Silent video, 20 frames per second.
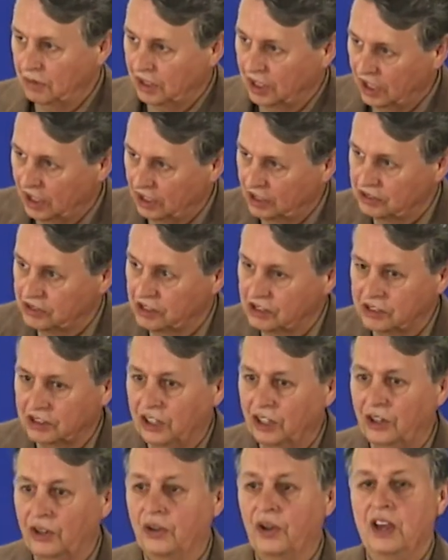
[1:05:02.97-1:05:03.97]
analysis
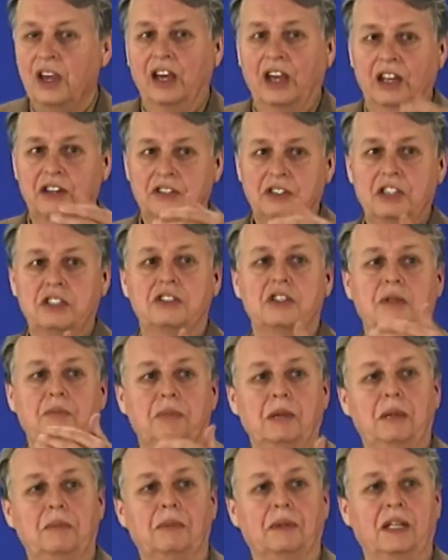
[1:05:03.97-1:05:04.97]
go and teaching
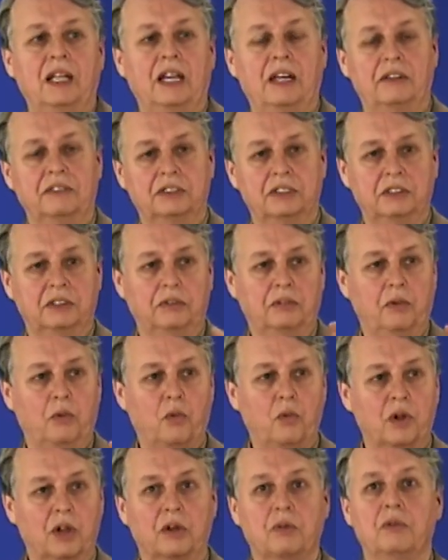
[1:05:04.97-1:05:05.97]
people how to
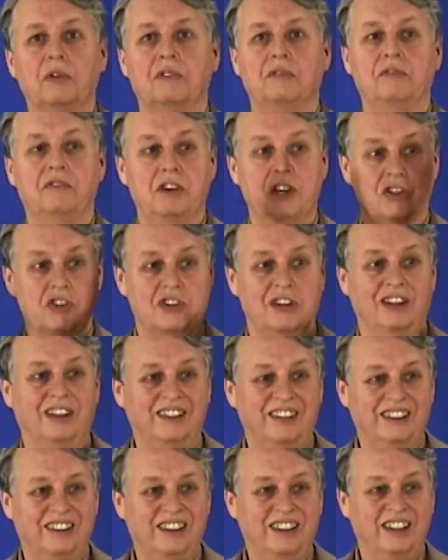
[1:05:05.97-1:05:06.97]
work with vision
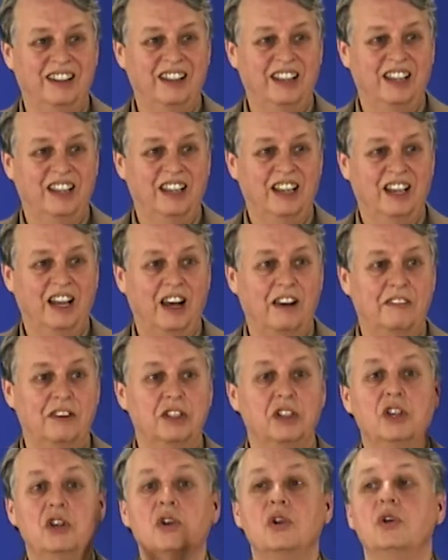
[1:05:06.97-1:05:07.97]
of a
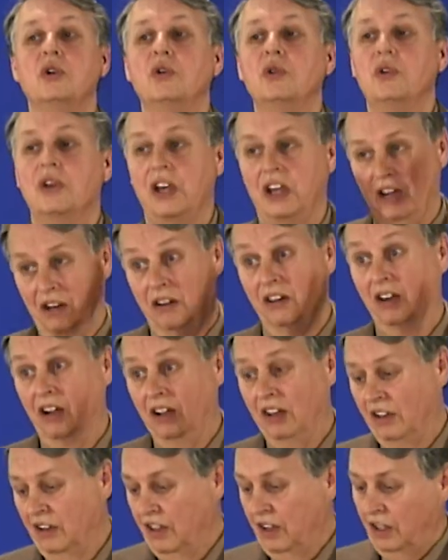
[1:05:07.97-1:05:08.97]
new era.
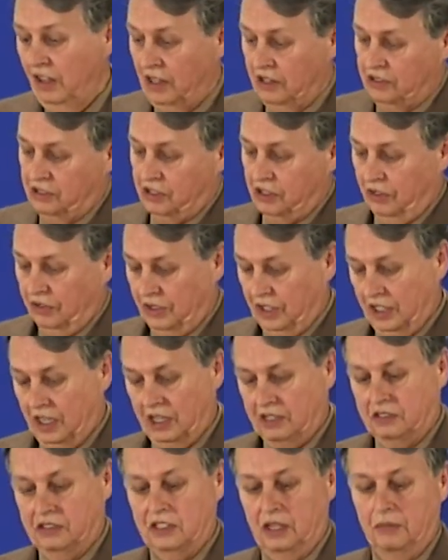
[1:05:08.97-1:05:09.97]
And so the
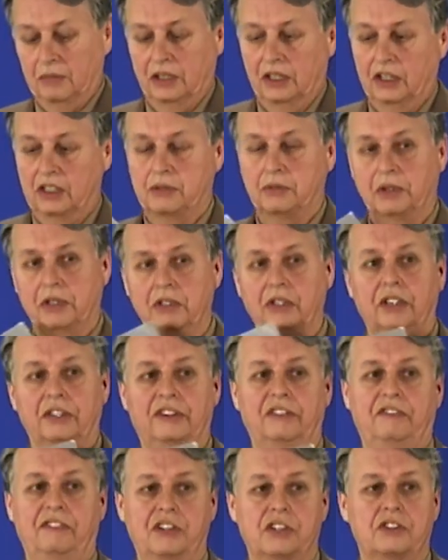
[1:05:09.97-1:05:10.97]
next seminars were called
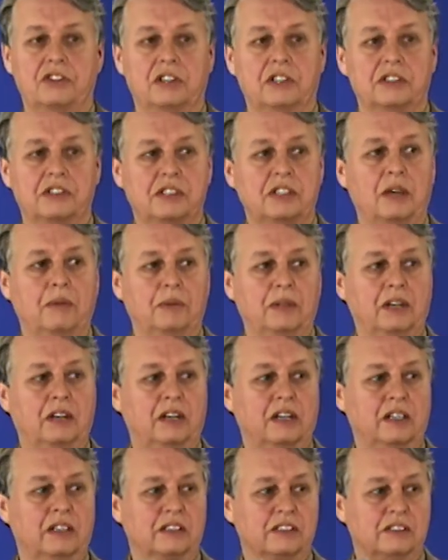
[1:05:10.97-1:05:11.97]
the Vision
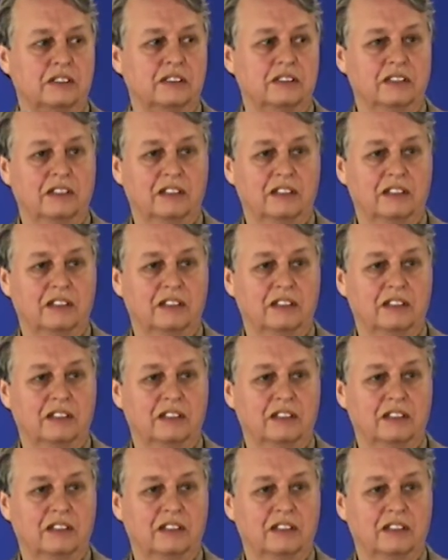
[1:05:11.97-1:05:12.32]
Seminars.